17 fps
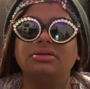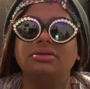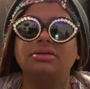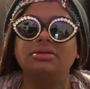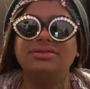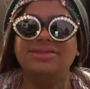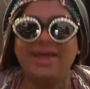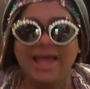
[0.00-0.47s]

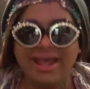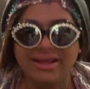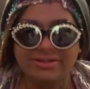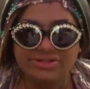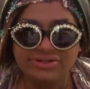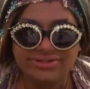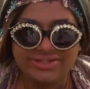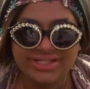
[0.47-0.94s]
The
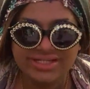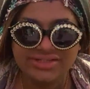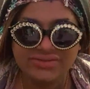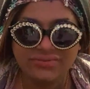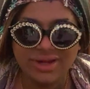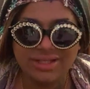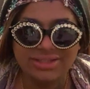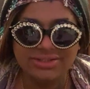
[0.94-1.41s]
Exorcist
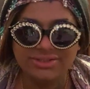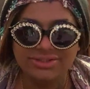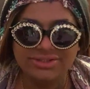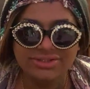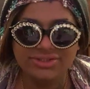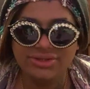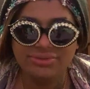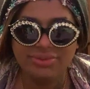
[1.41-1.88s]
ones are
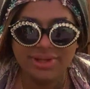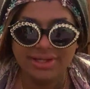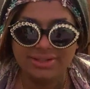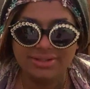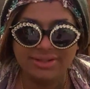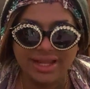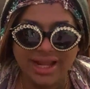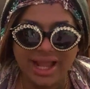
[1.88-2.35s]

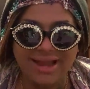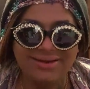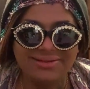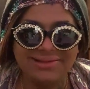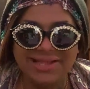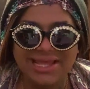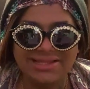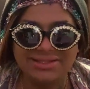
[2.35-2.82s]
stupid. Like, I
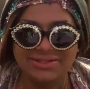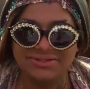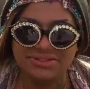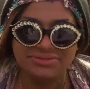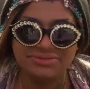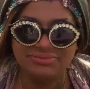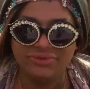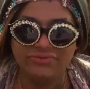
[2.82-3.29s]
don't like
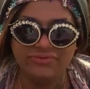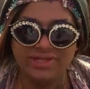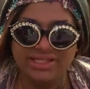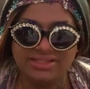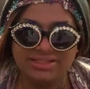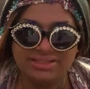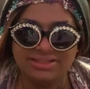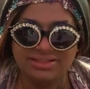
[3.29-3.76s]
those
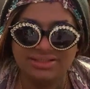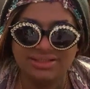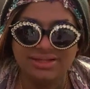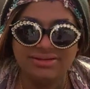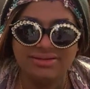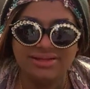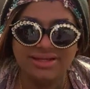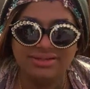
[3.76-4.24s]
movies.
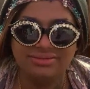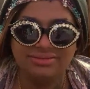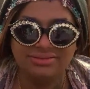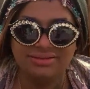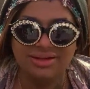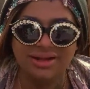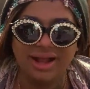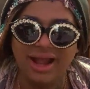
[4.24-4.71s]
They're like,
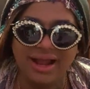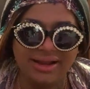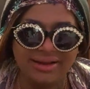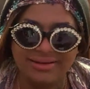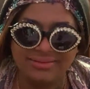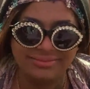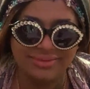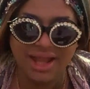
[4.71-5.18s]
no,
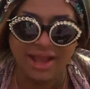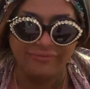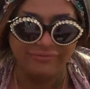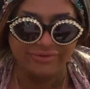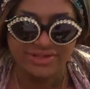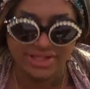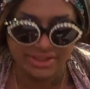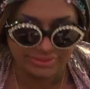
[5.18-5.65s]
not
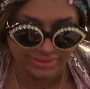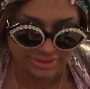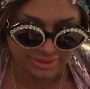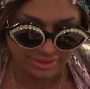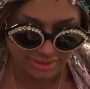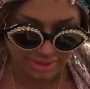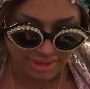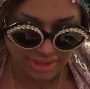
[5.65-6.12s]
for those.
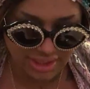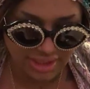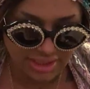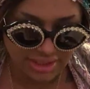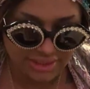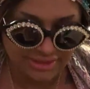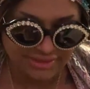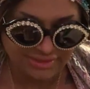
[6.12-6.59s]

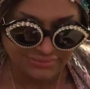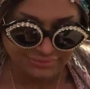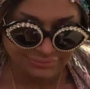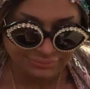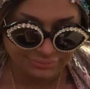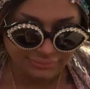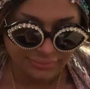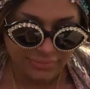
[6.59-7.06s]

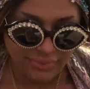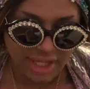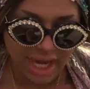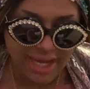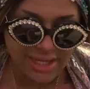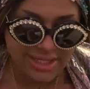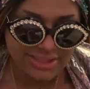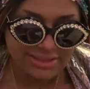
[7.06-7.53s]

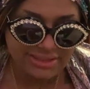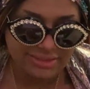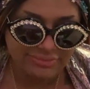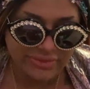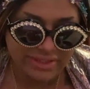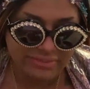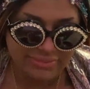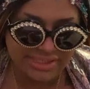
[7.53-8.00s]
I need
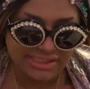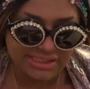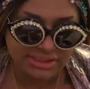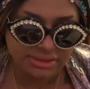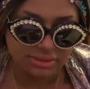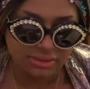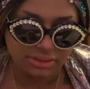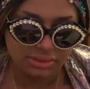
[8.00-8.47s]
something
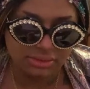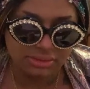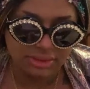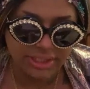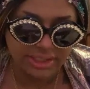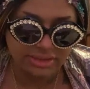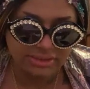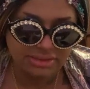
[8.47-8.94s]
mystical,
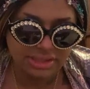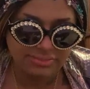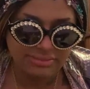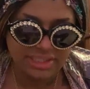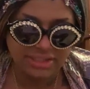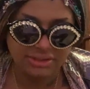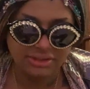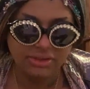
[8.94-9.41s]
like
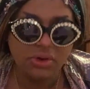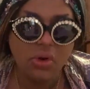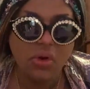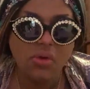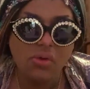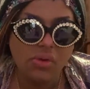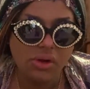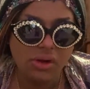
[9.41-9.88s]
something
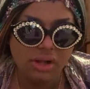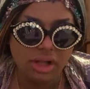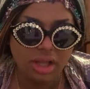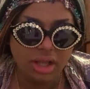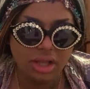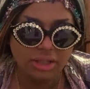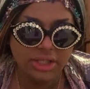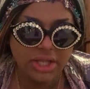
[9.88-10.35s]

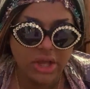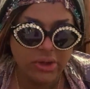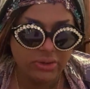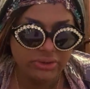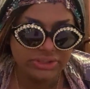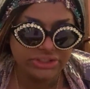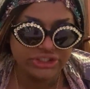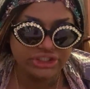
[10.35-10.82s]
cool.
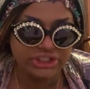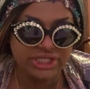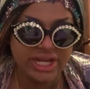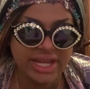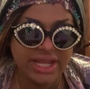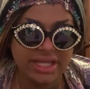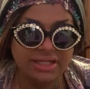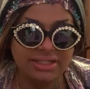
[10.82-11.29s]
Ghost
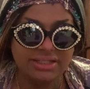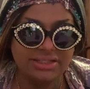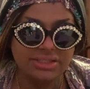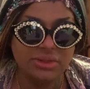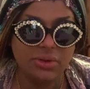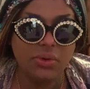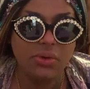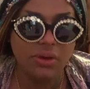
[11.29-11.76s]
shit is
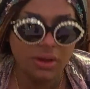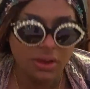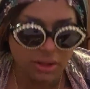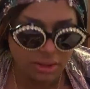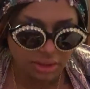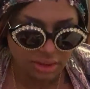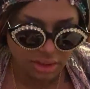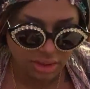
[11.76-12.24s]
cool.